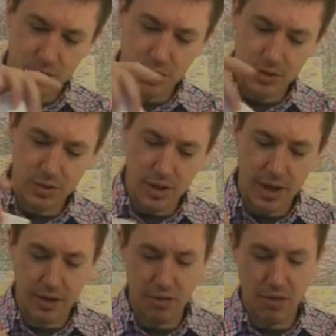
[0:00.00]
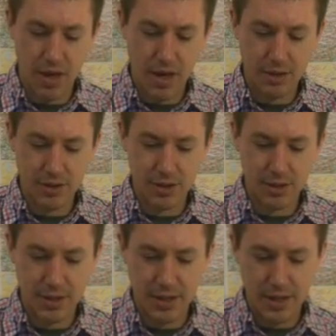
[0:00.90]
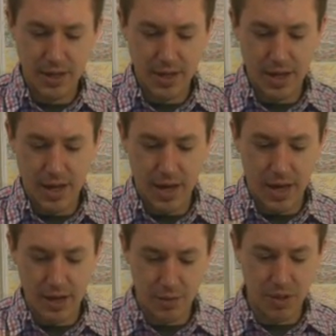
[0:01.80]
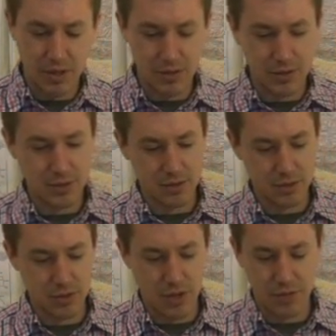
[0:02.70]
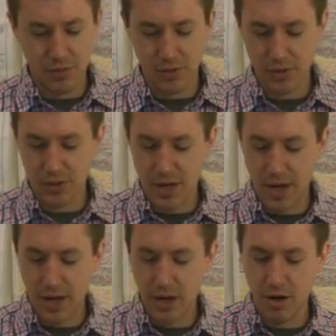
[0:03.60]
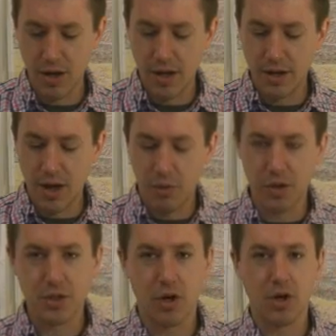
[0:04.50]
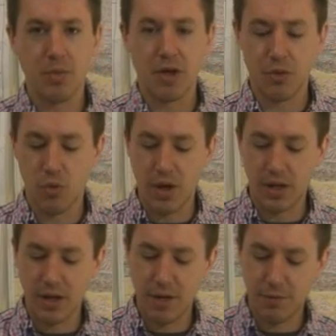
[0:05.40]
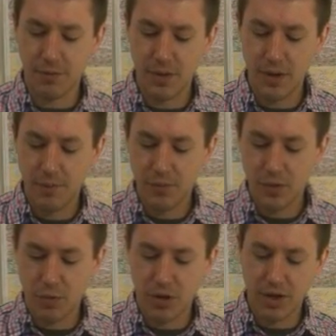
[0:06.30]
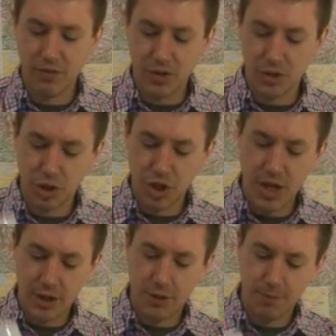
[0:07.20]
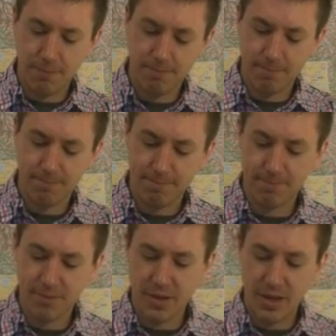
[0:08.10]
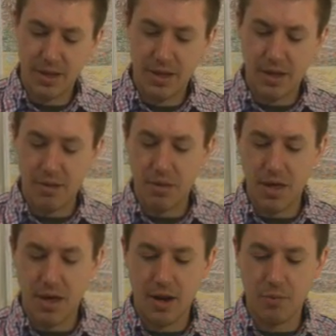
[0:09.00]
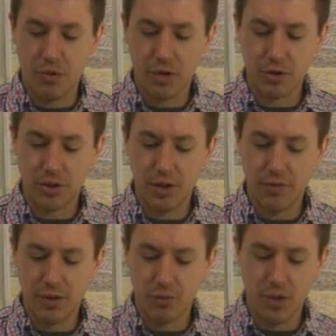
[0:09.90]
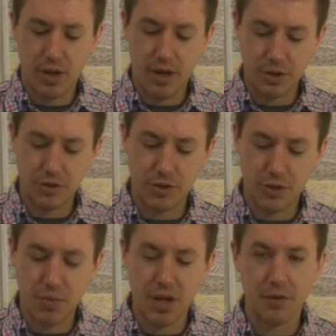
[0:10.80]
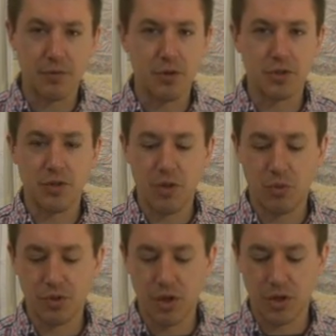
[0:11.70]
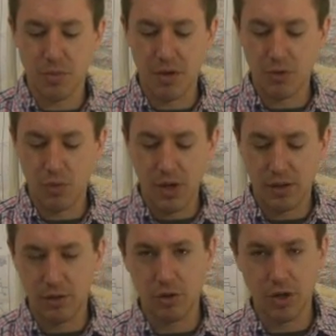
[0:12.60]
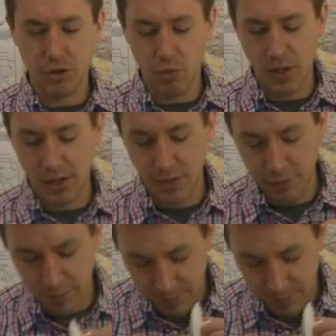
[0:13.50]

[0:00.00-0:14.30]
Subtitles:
just like that. And let me get this just off to the side here. Now I want to talk about the wet leaf. I'm going to give this a shake, and then I'm going to give it, well, I should smell it first, and then we'll talk about the look at the wet leaf.